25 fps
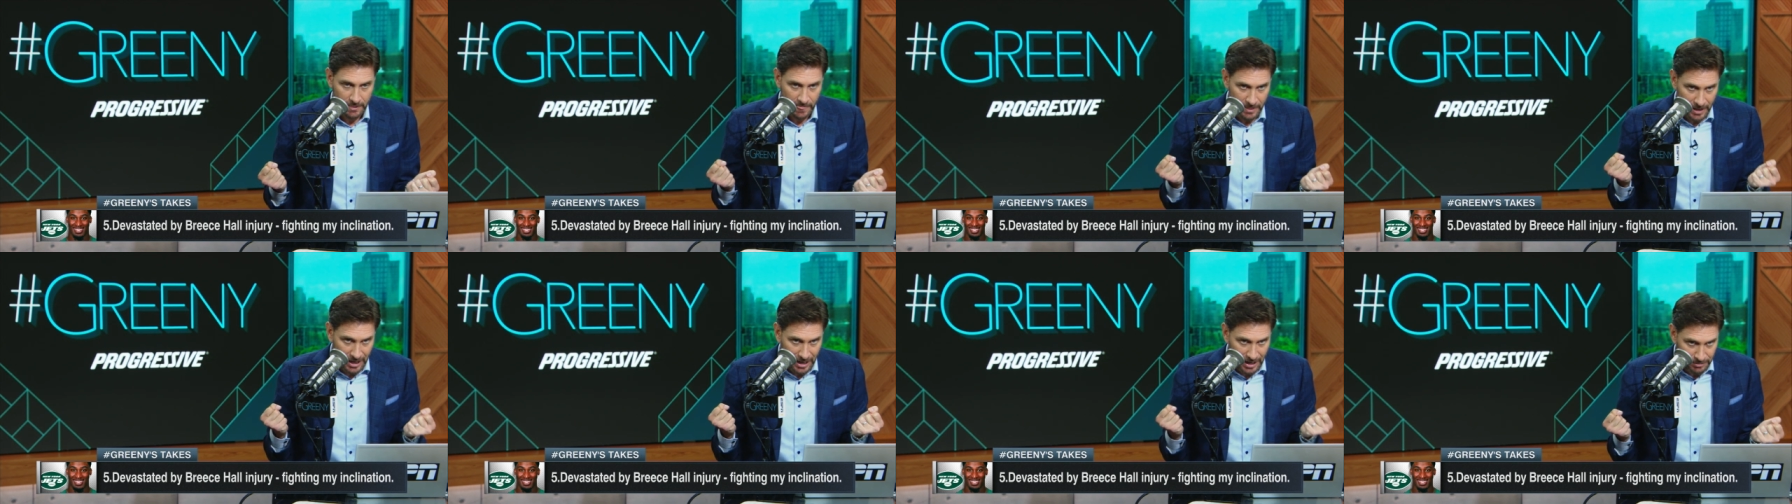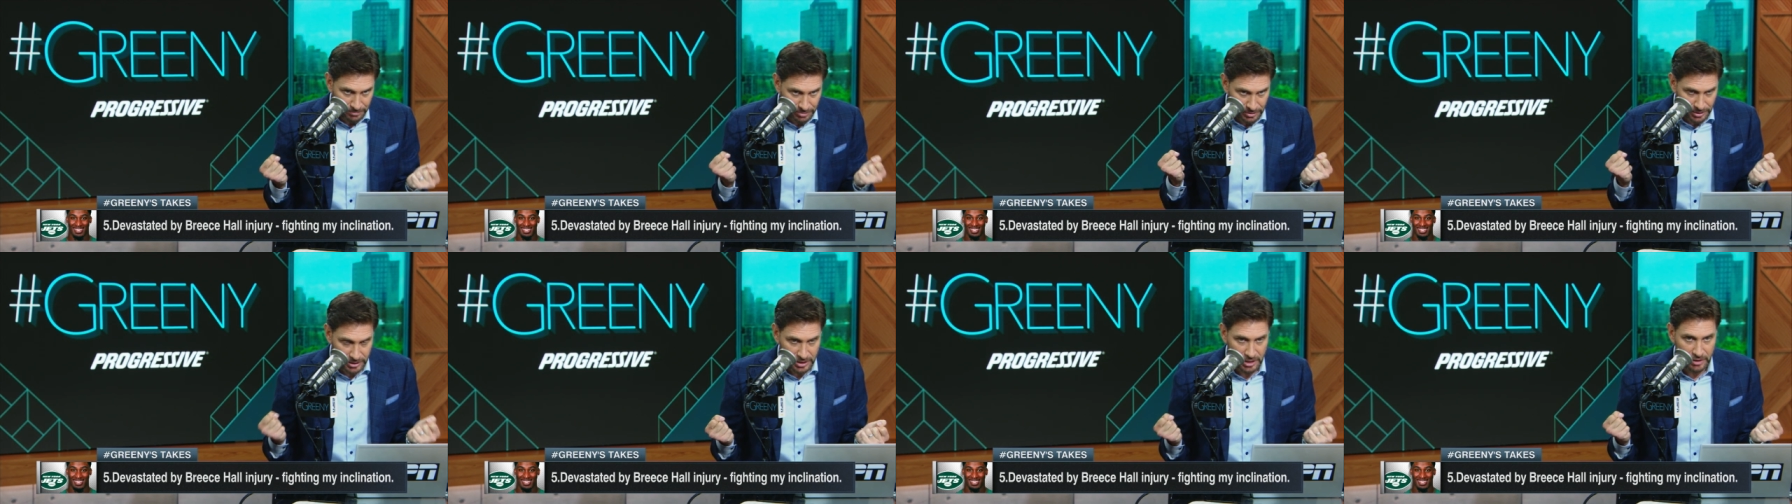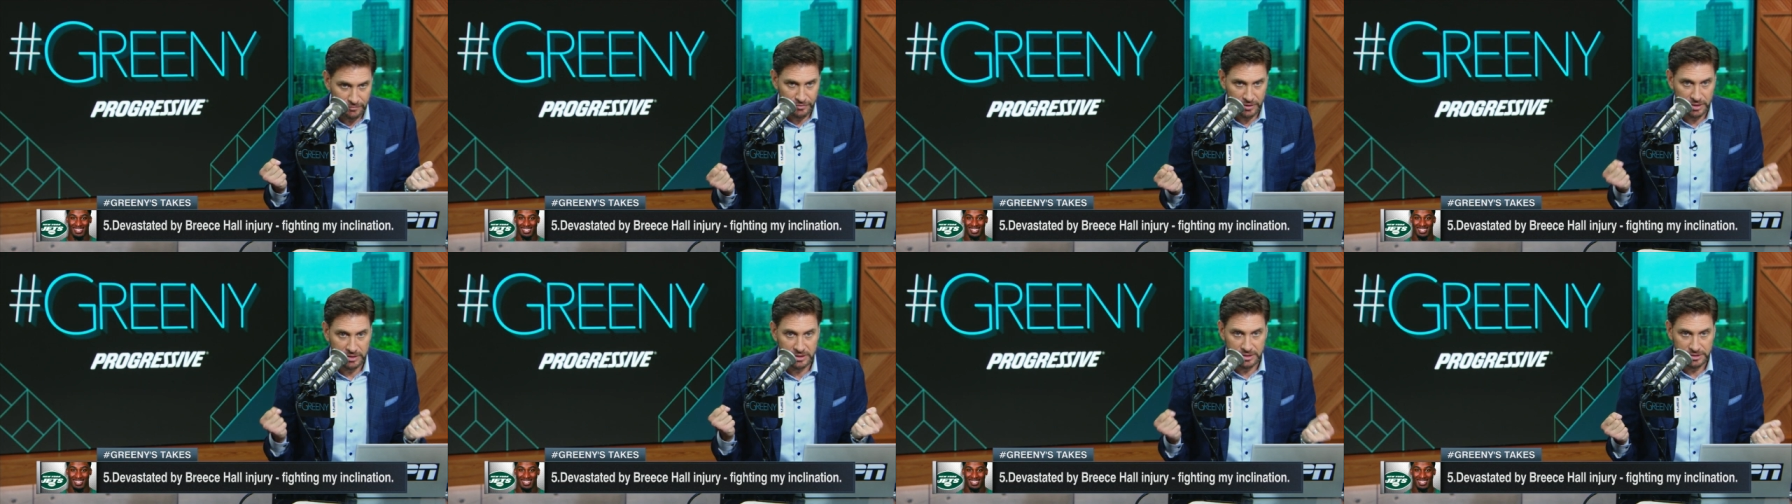I believe
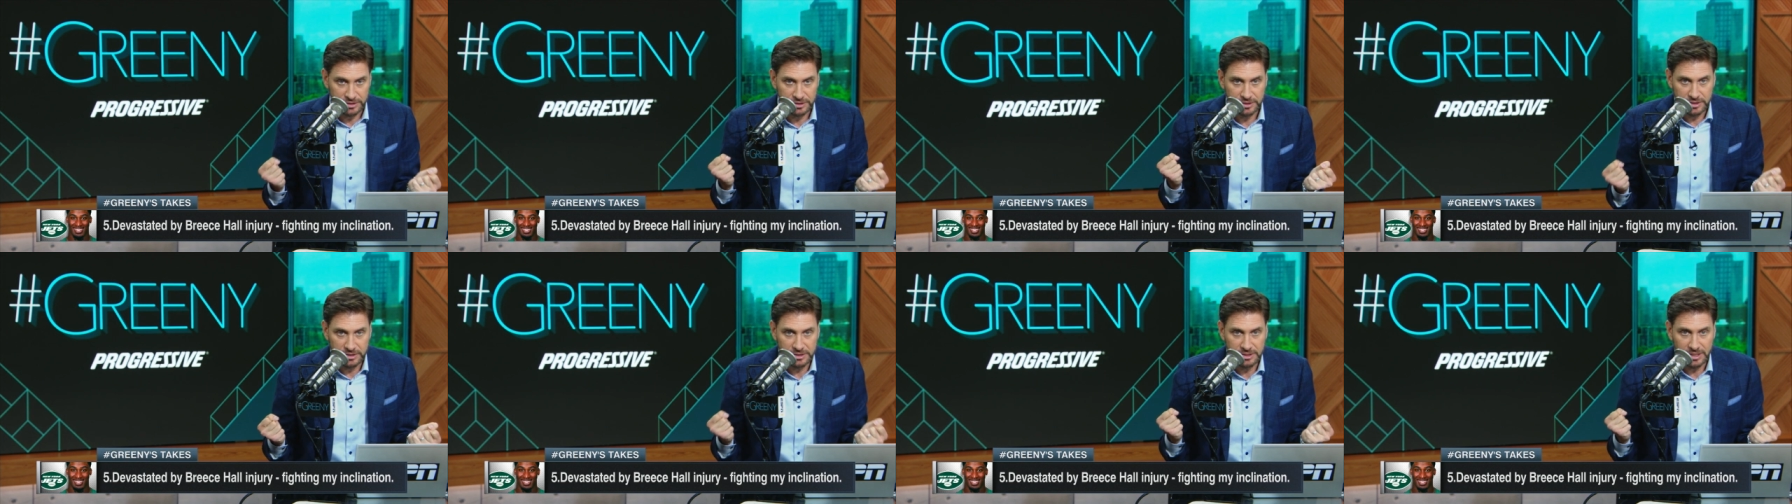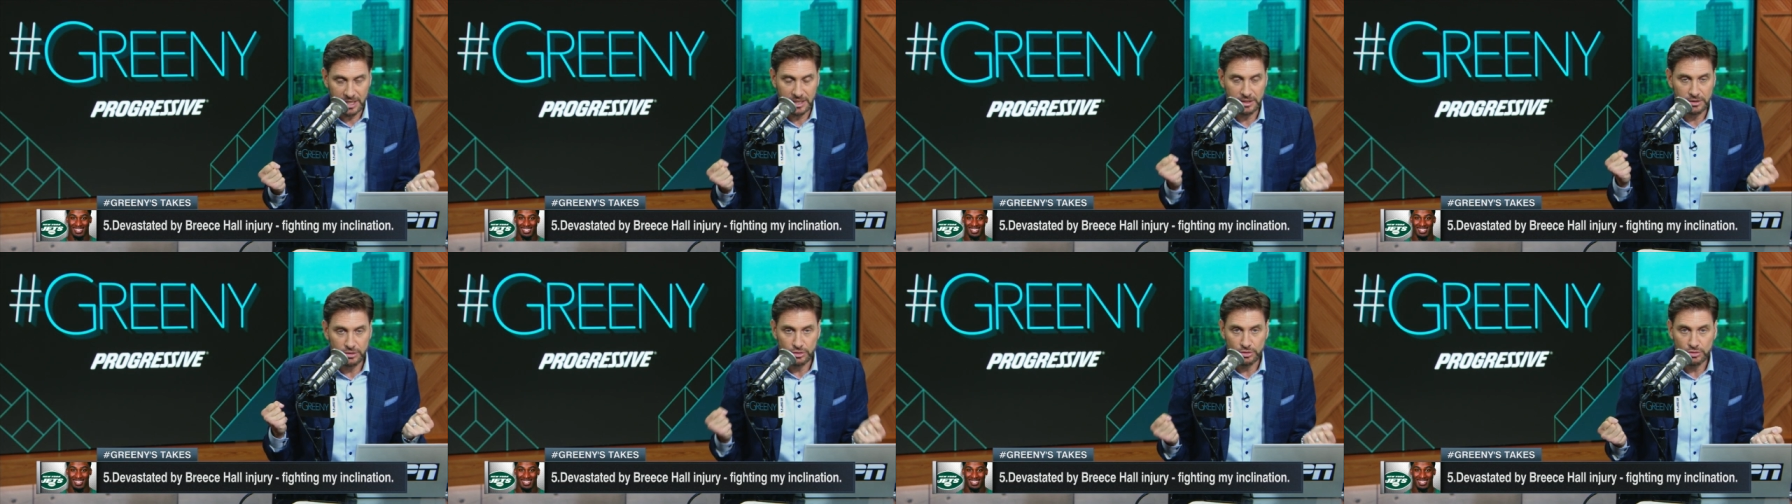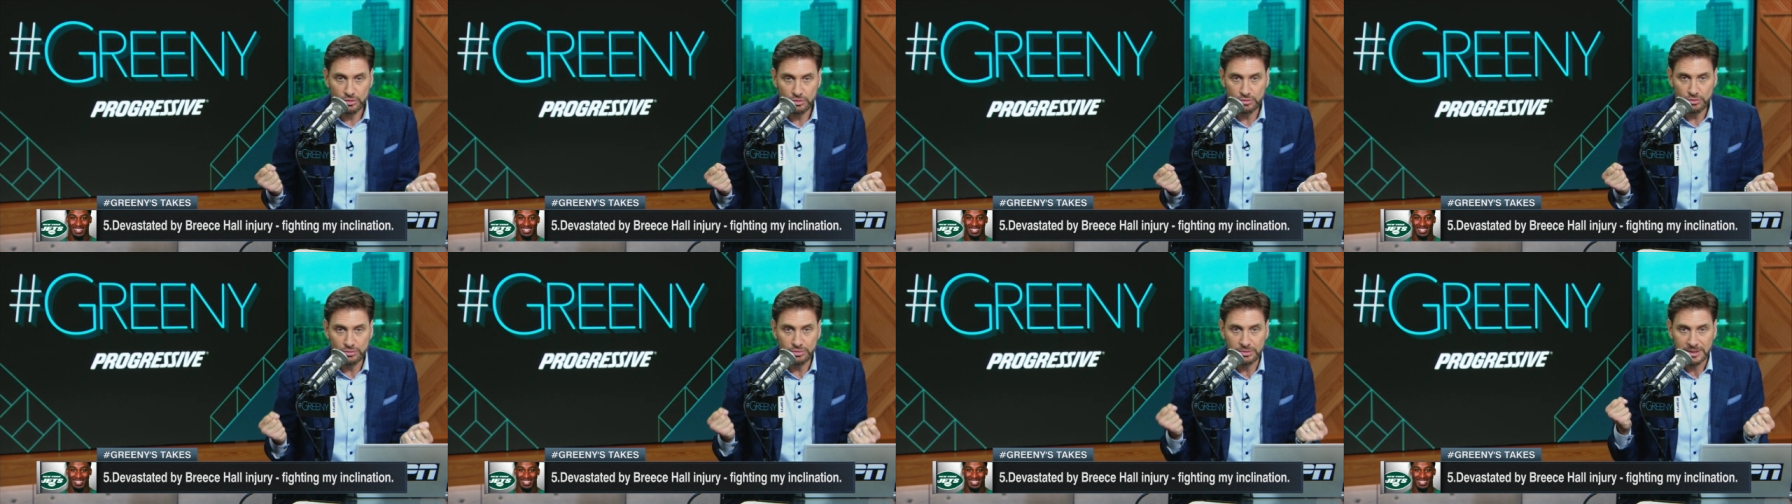that this is a
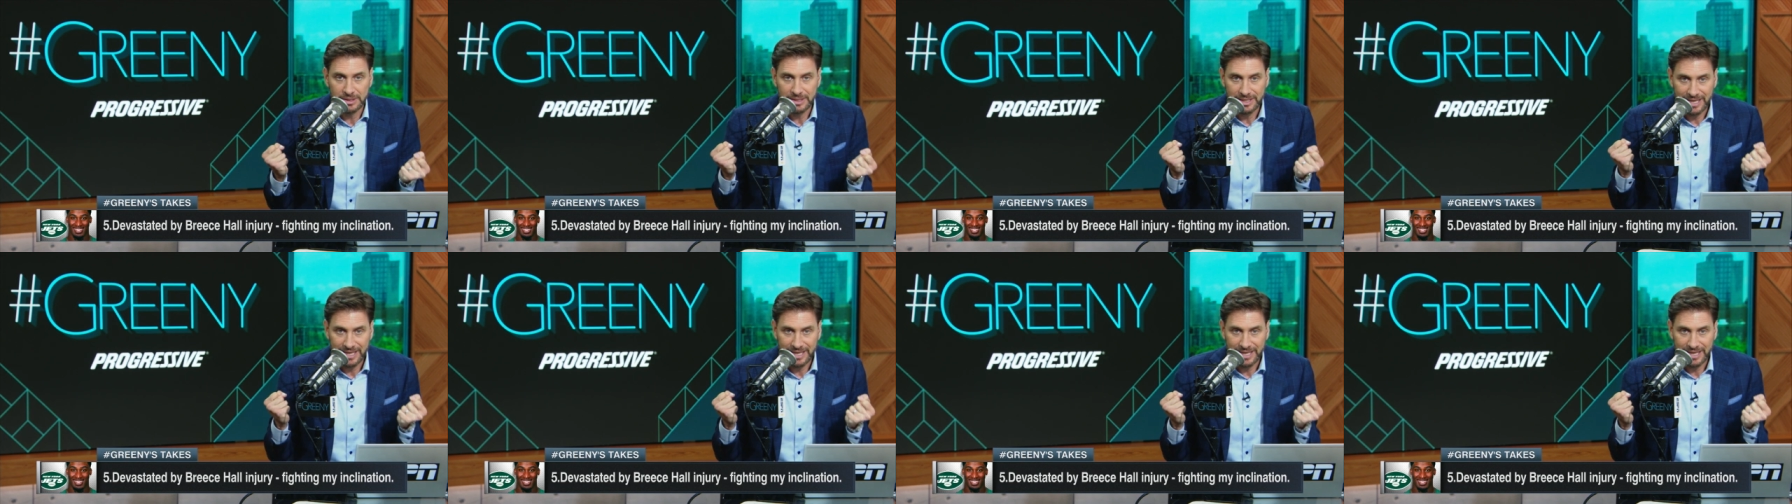new